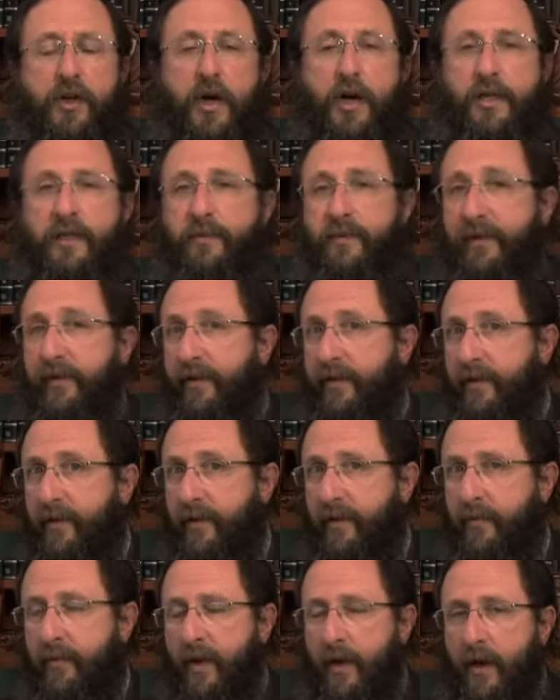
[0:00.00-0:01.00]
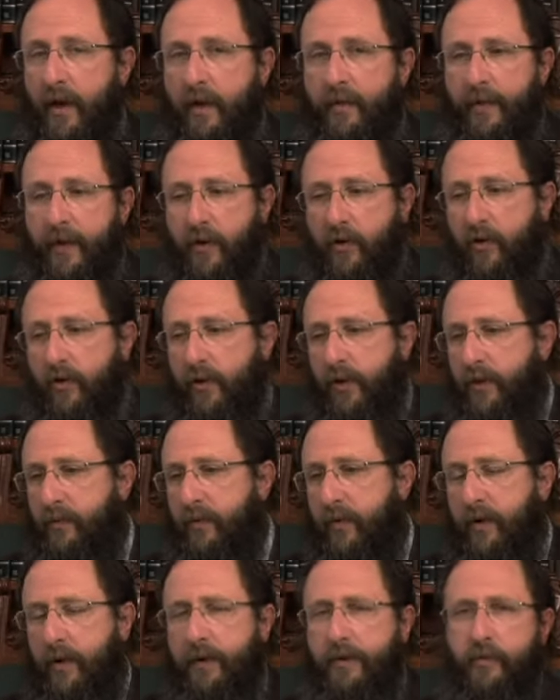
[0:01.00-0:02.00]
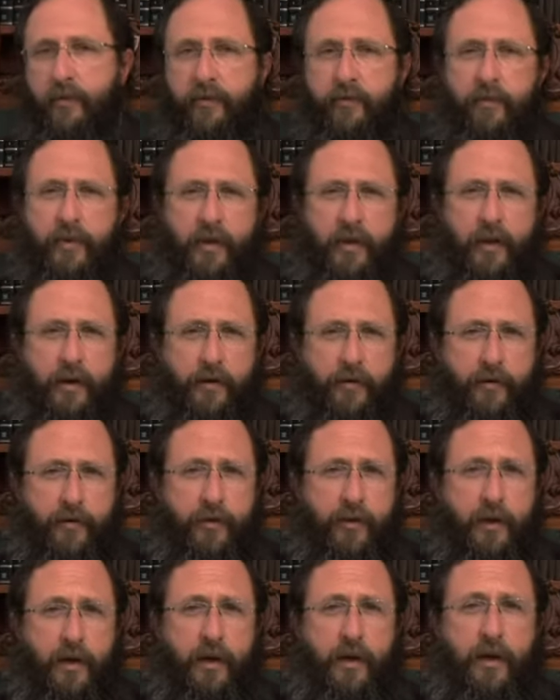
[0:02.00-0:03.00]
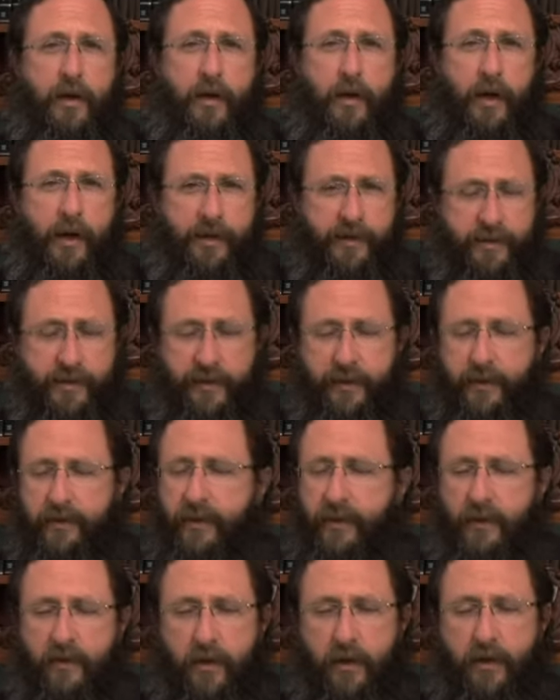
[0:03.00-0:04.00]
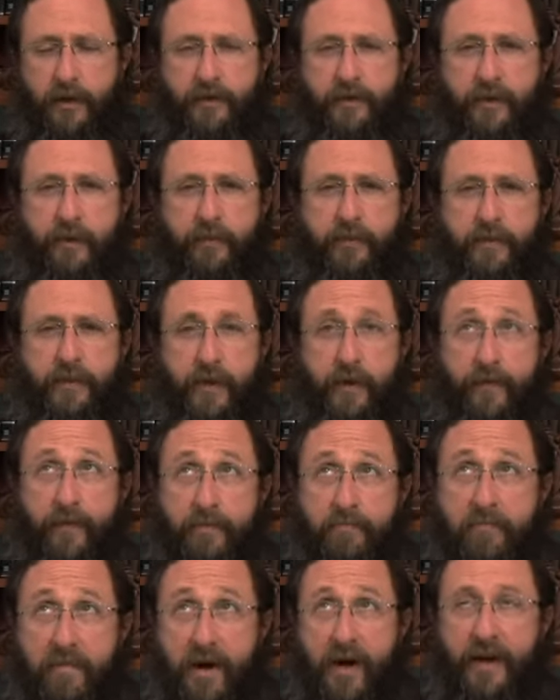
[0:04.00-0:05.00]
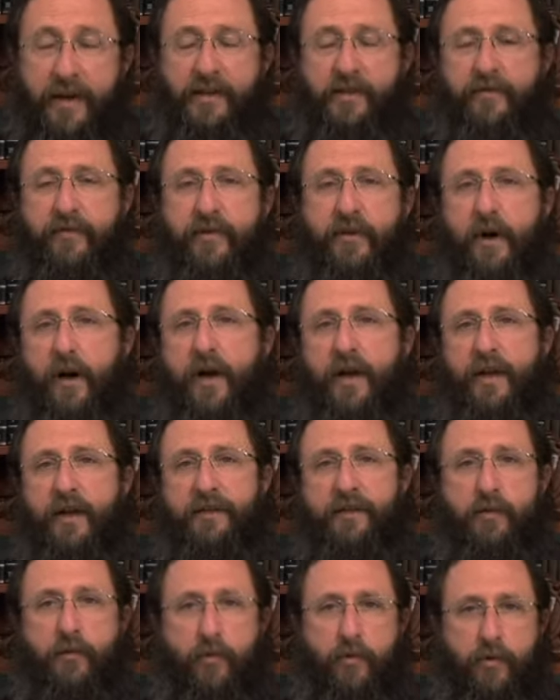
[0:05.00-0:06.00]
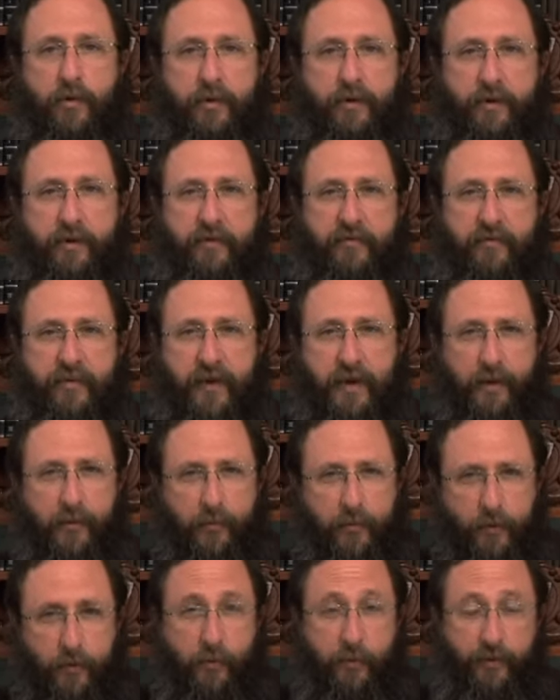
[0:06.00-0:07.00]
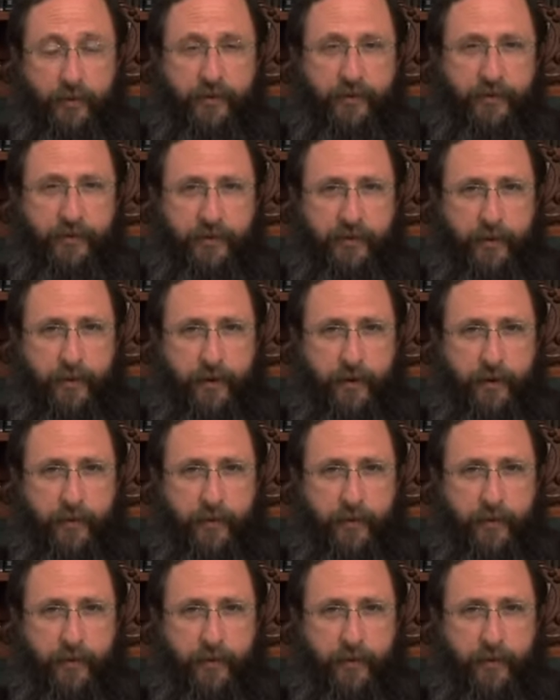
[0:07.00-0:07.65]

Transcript: cosmic theme that corresponds with many other ideas and concepts in the mind of God, as it were, in the divine blueprints